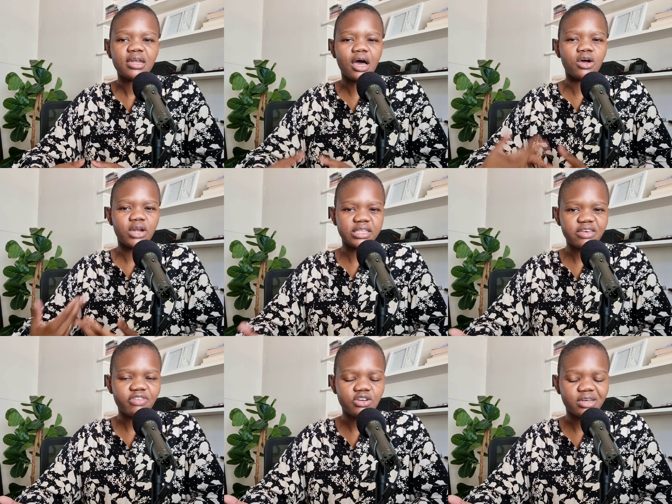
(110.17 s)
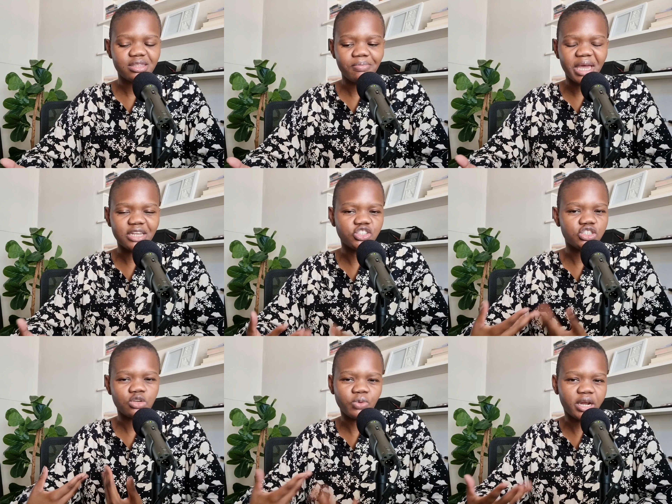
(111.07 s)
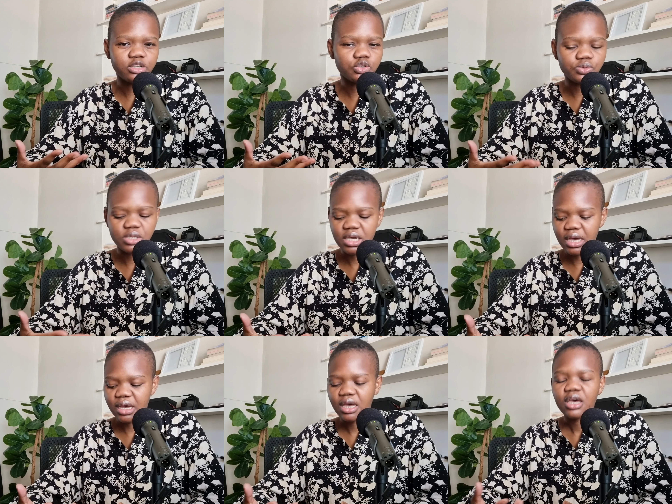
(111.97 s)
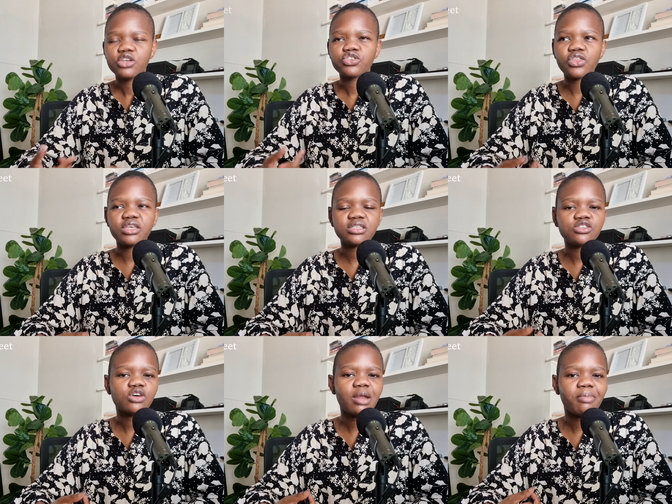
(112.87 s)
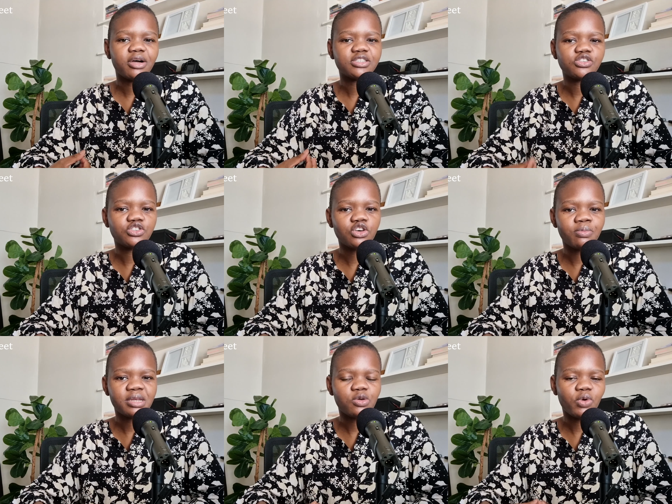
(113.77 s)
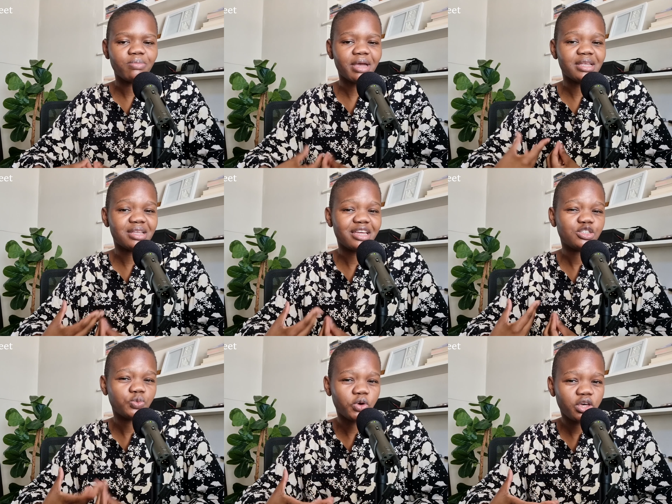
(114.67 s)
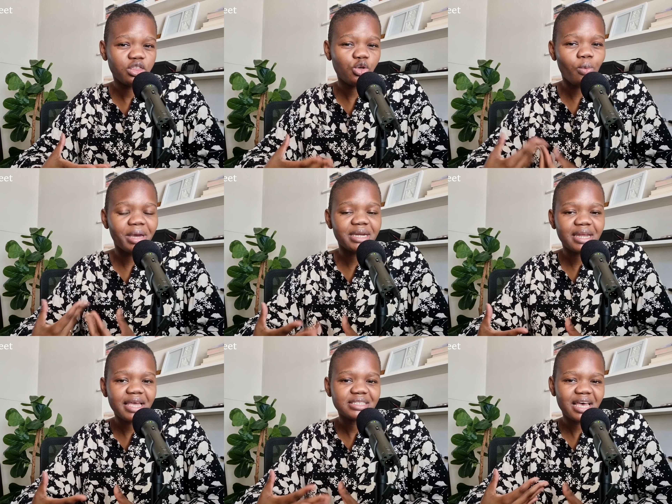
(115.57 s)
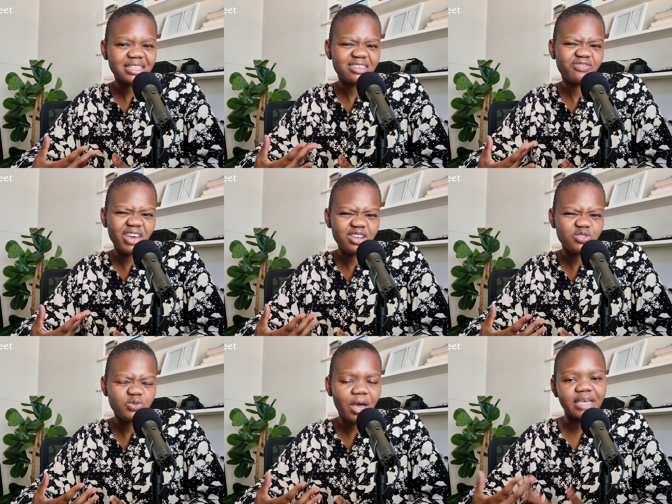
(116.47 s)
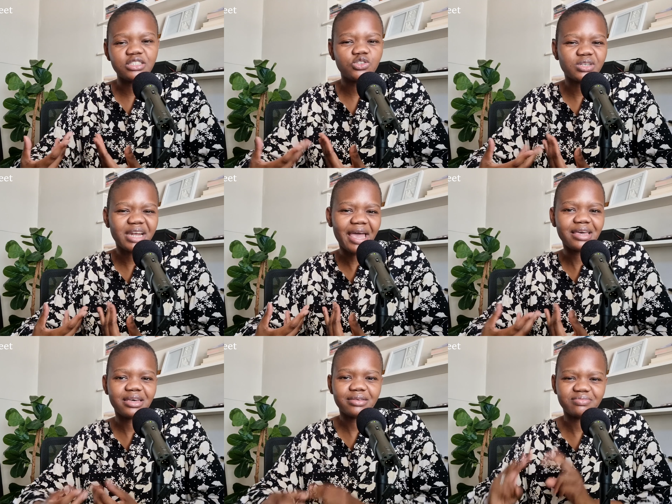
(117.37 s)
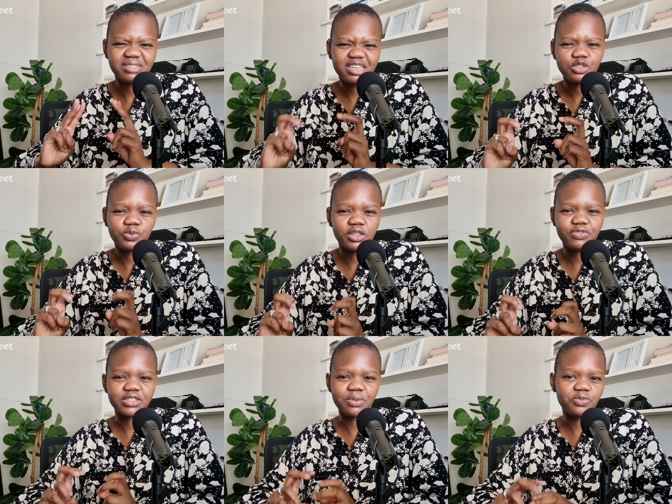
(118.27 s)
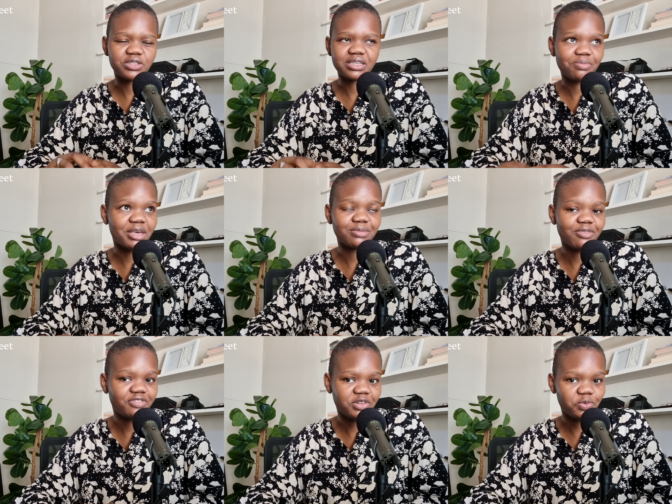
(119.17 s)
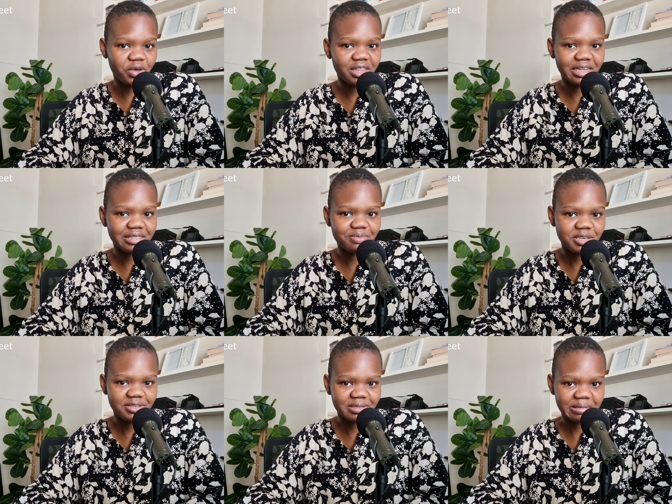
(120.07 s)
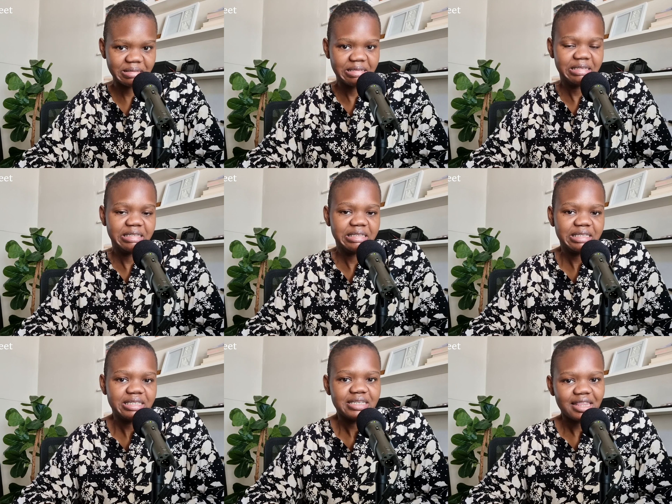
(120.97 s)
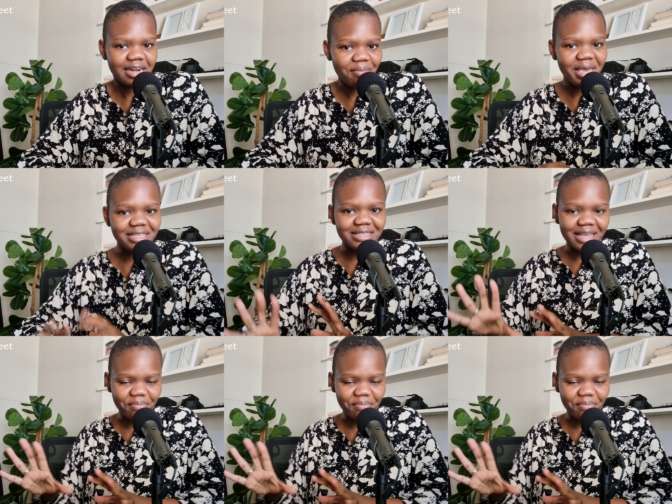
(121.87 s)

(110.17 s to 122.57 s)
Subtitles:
Now let's have a look at the balance sheet and what I do here. So this is all about determining what my net worth or my net asset value. I actually don't like net worth for some reason. It makes me feel worthless because the number isn't that